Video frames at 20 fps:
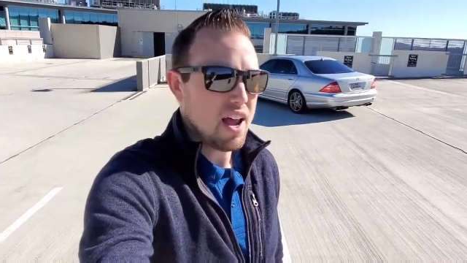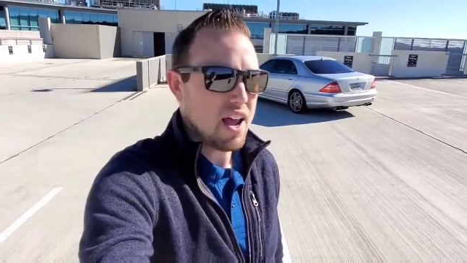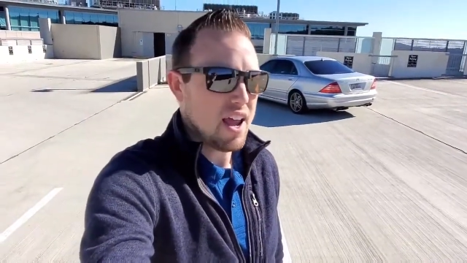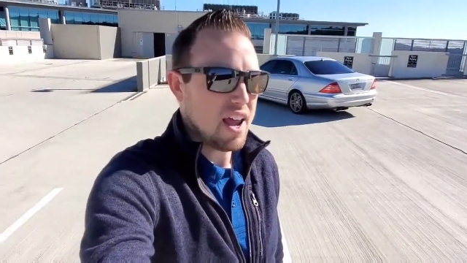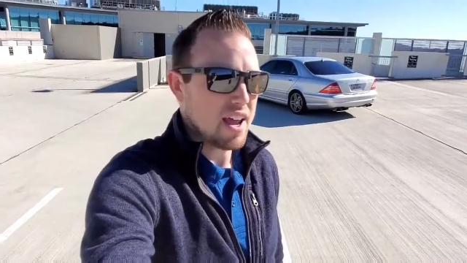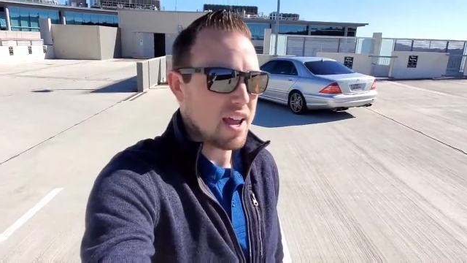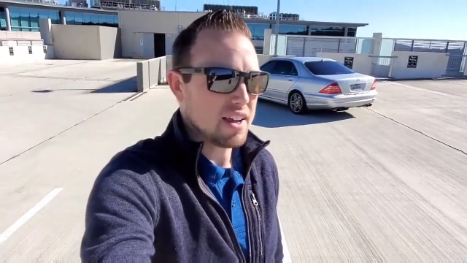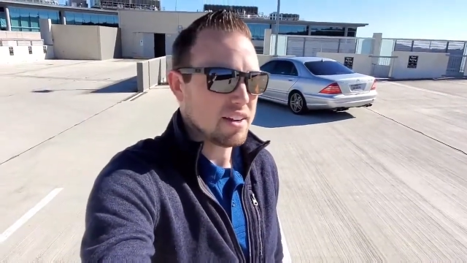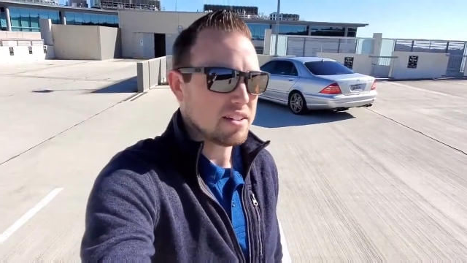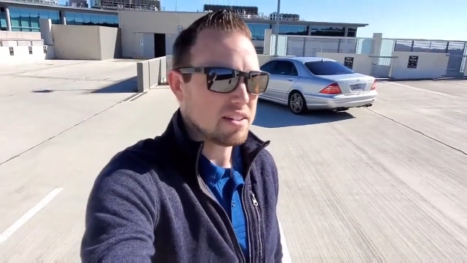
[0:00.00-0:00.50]

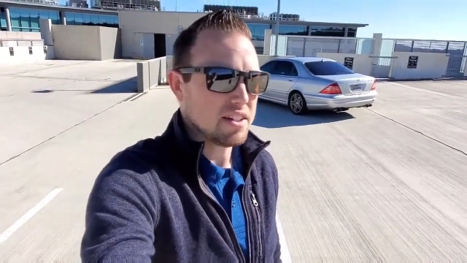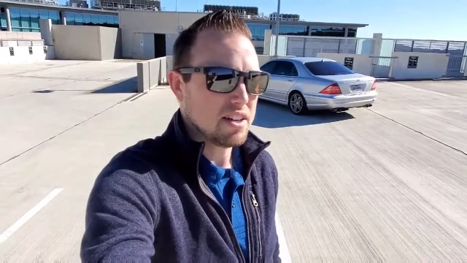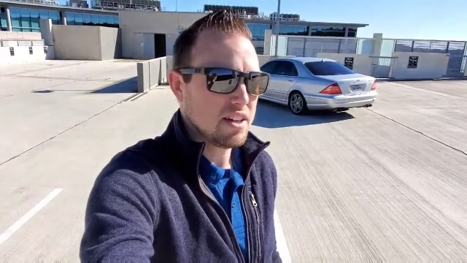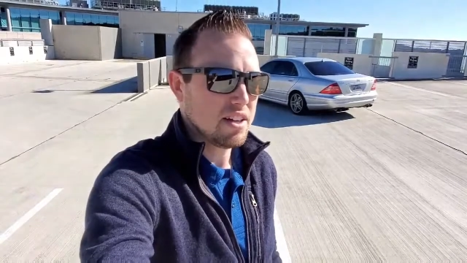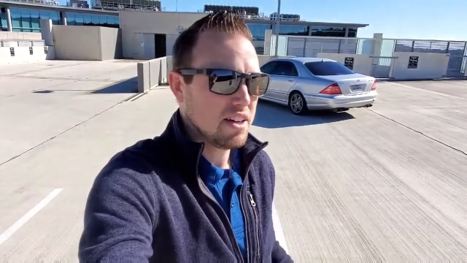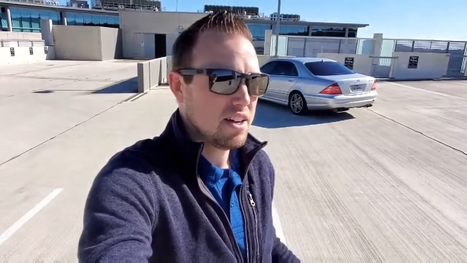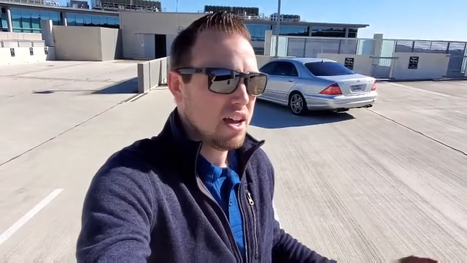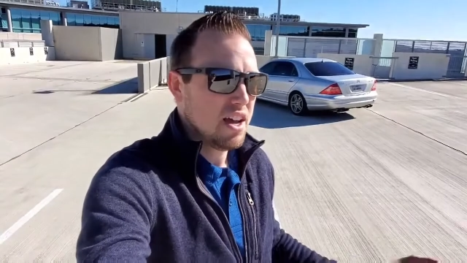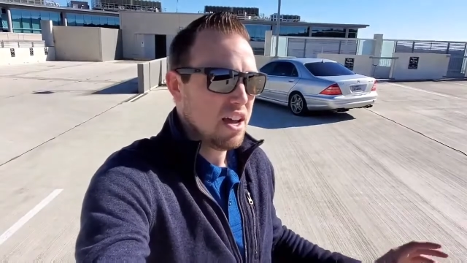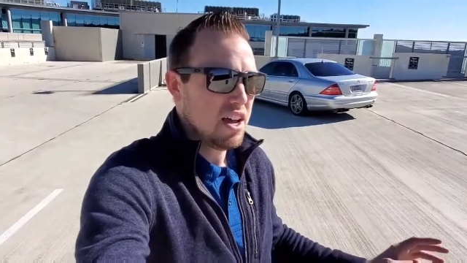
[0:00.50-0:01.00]
And
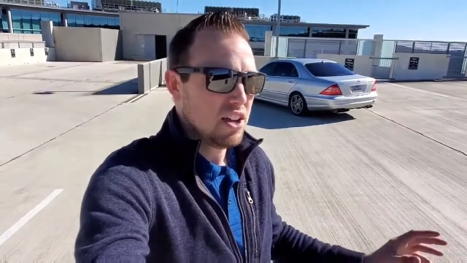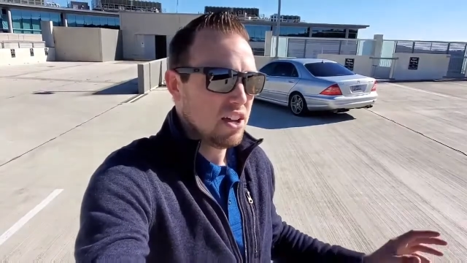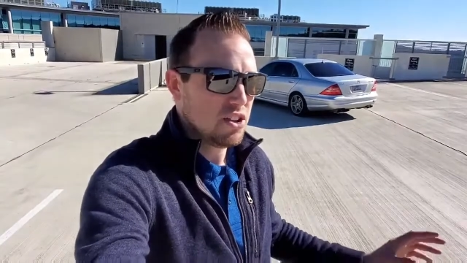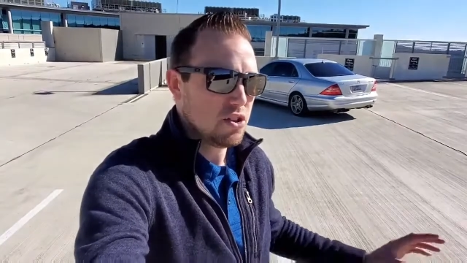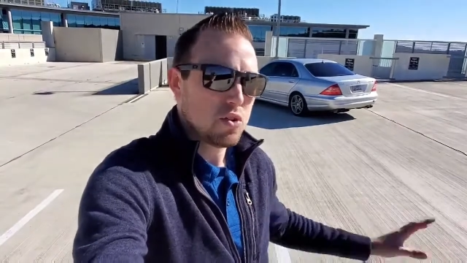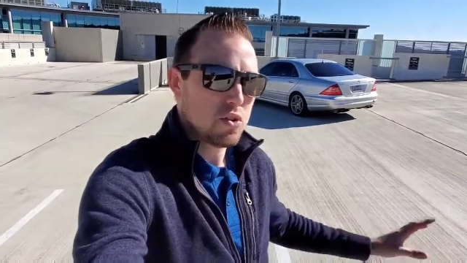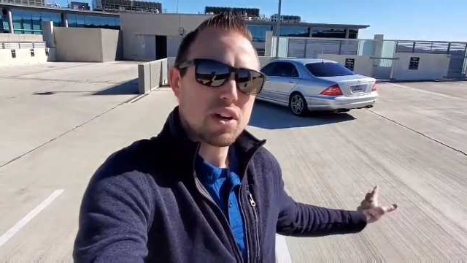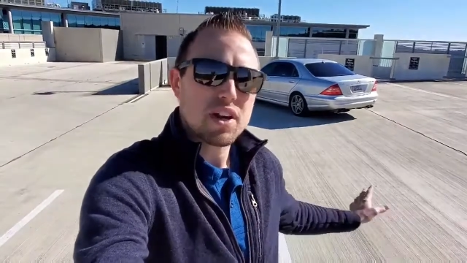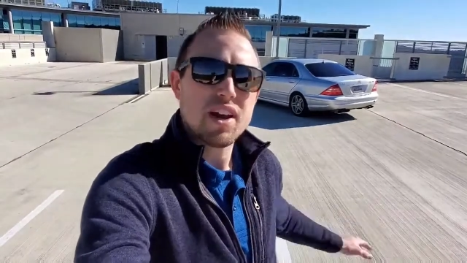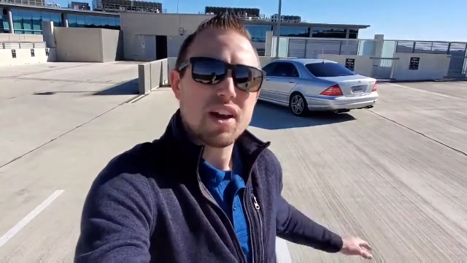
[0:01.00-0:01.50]

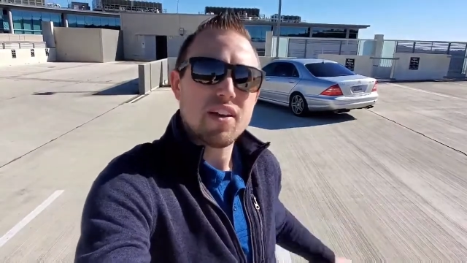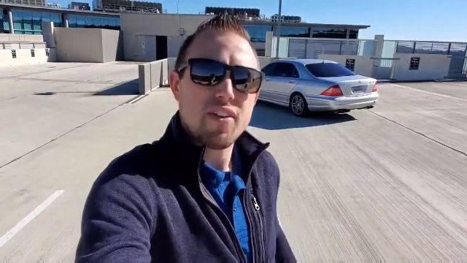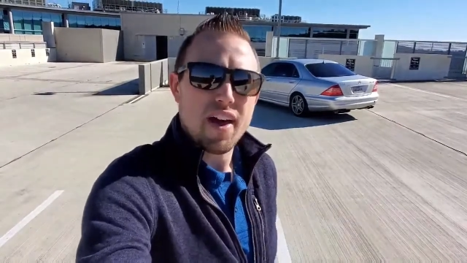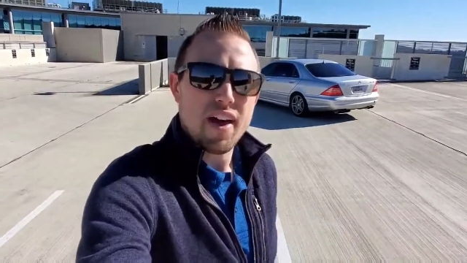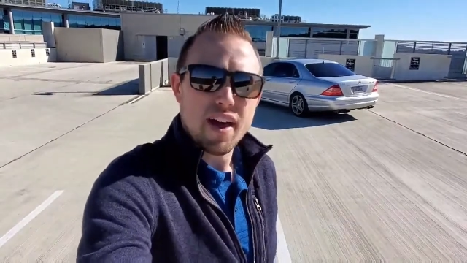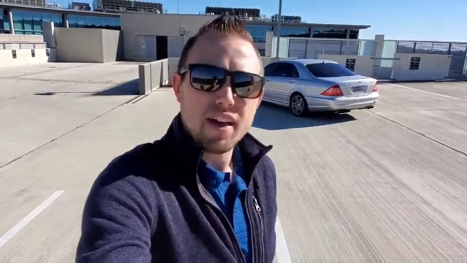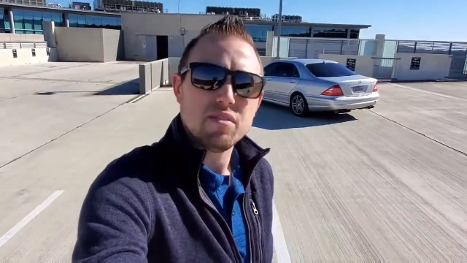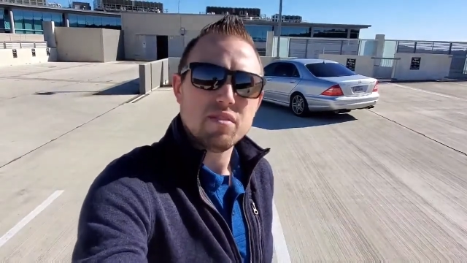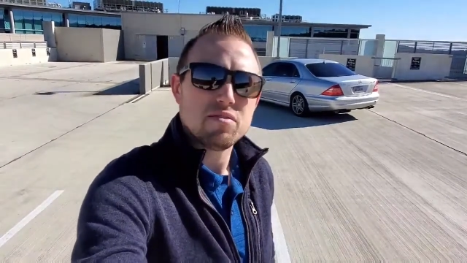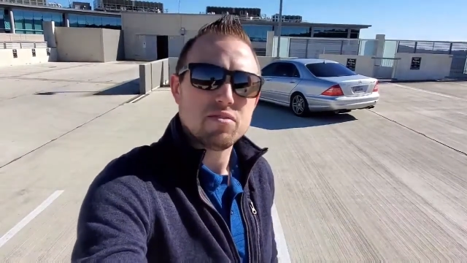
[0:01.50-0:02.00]
you can get
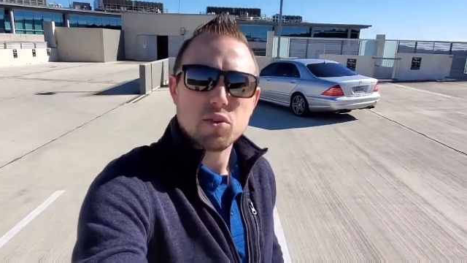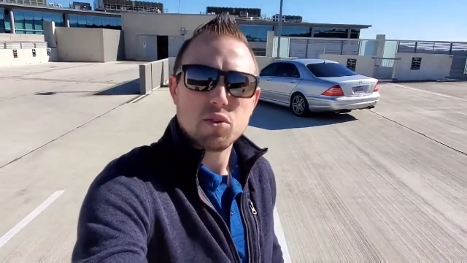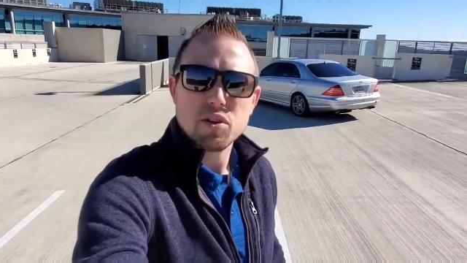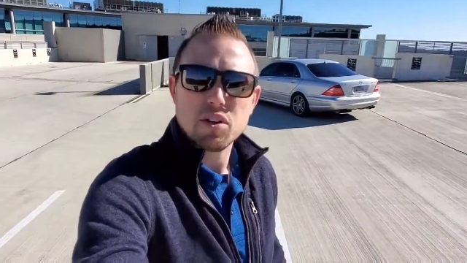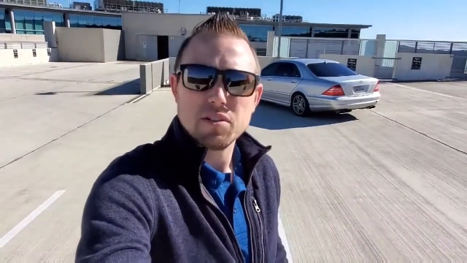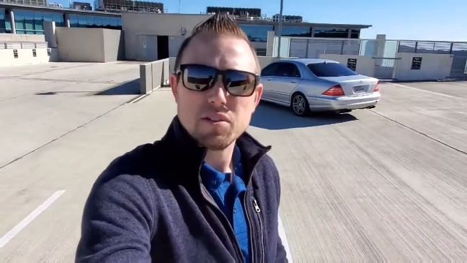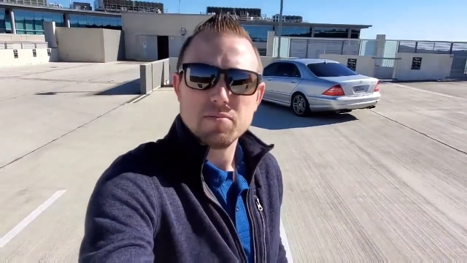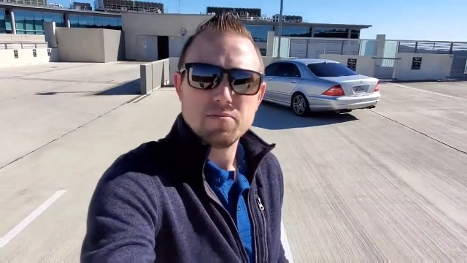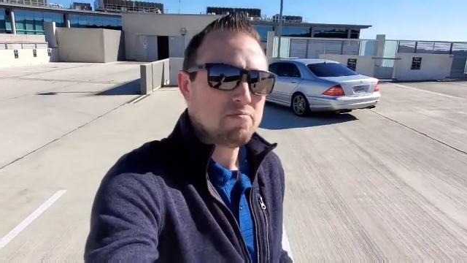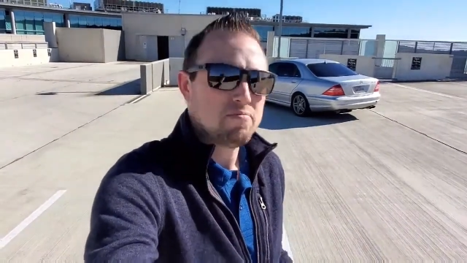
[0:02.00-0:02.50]
that
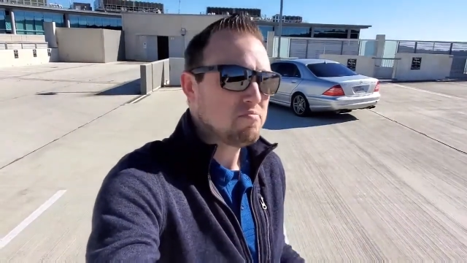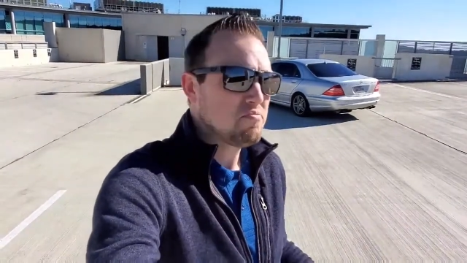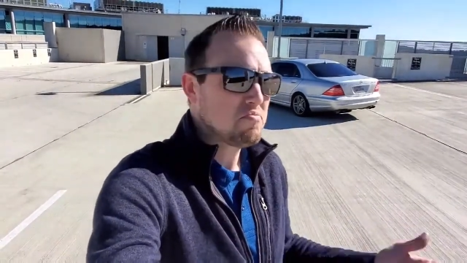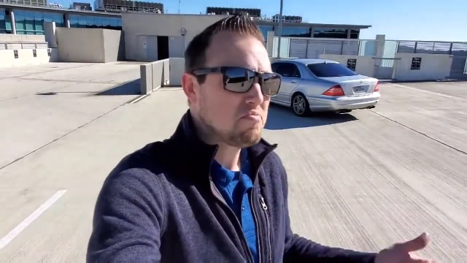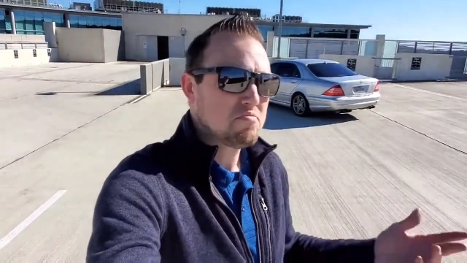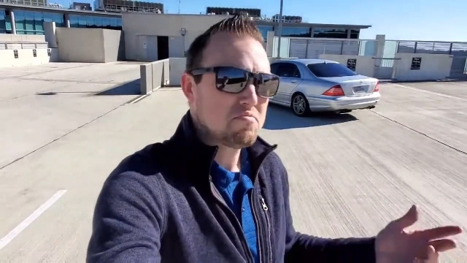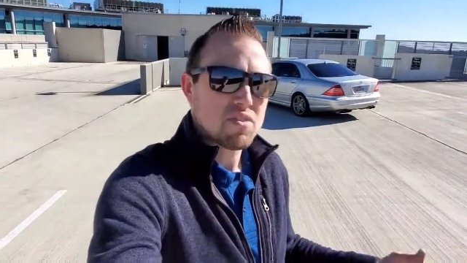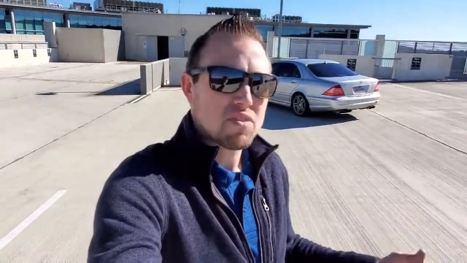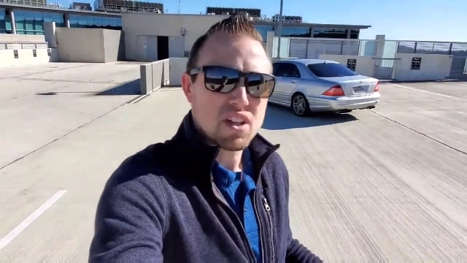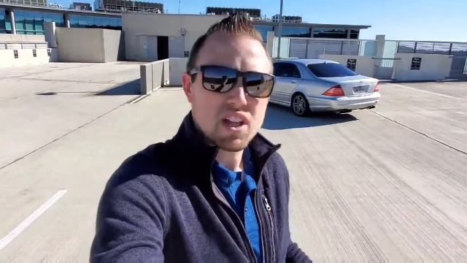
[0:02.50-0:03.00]
for
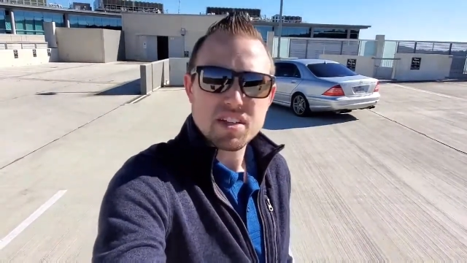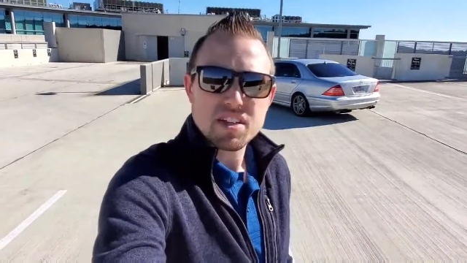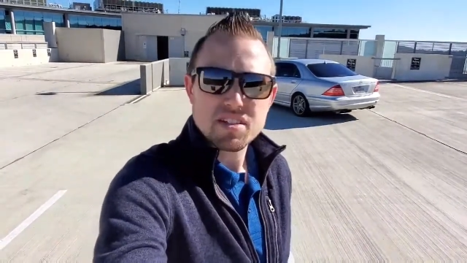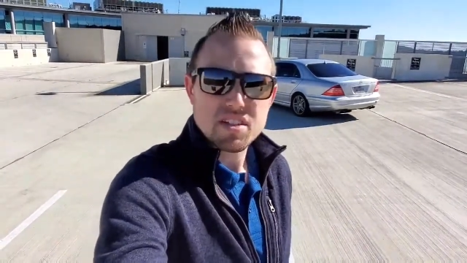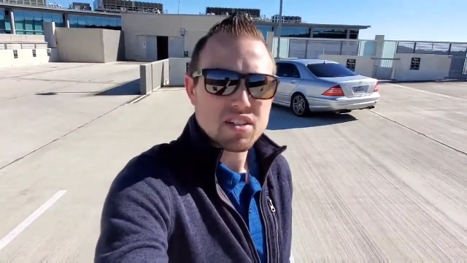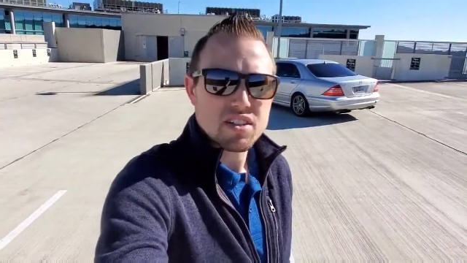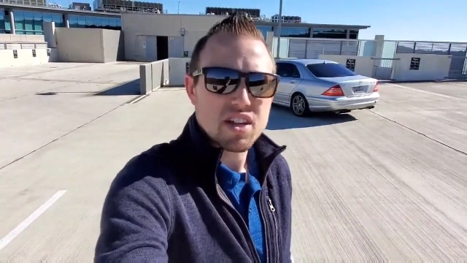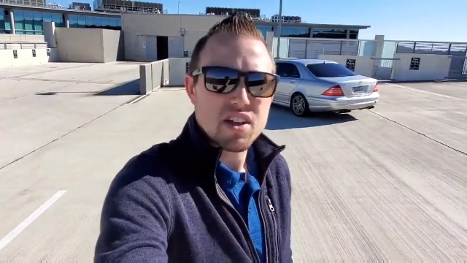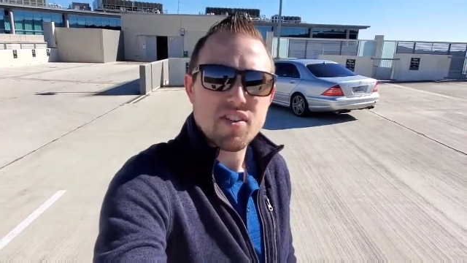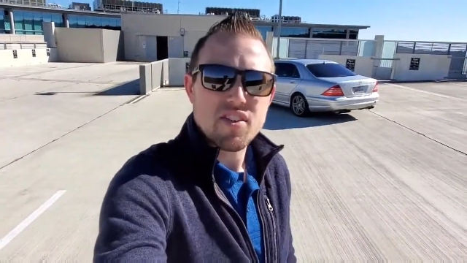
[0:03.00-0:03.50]
less
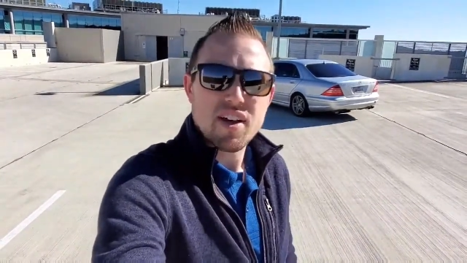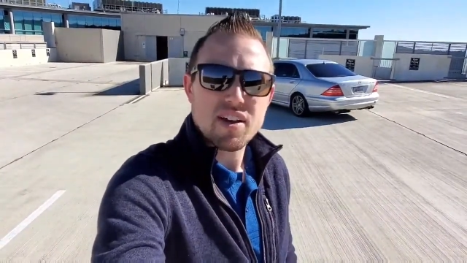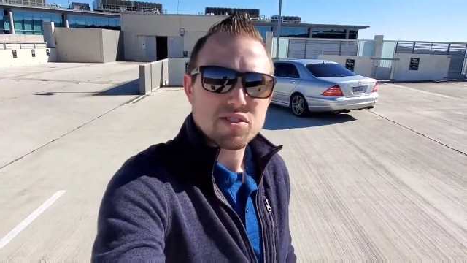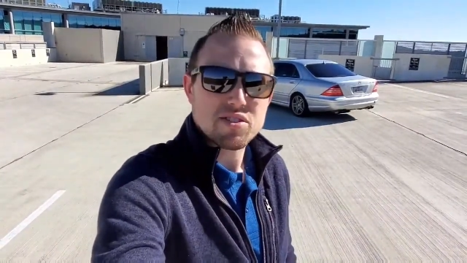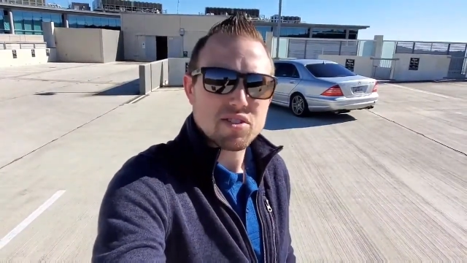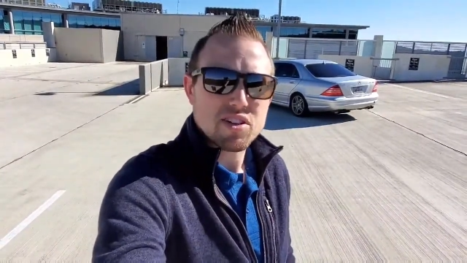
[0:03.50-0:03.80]
than $10,000.